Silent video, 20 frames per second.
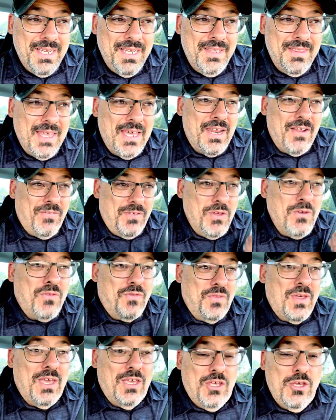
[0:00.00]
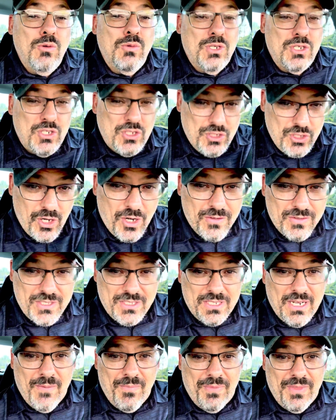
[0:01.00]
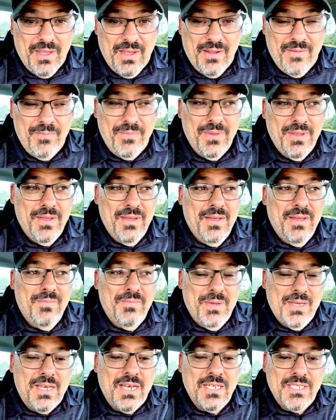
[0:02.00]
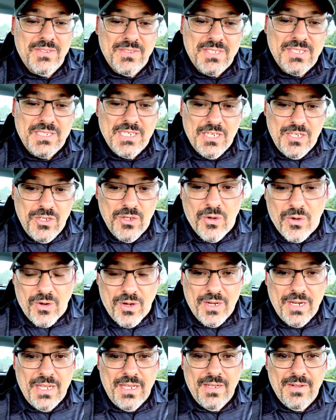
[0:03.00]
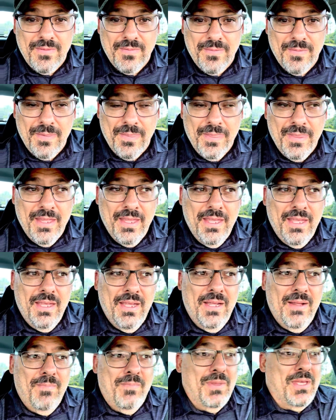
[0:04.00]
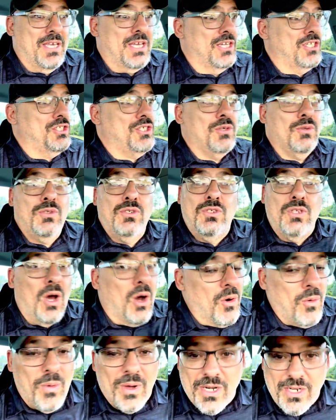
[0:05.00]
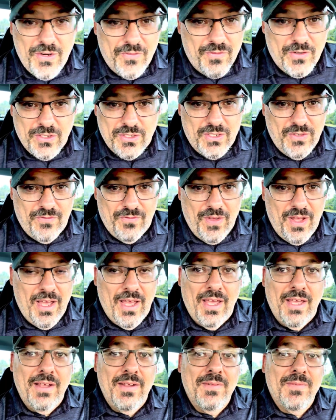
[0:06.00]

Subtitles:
That if you think you deserve something because of seniority, because you don't want to diversify,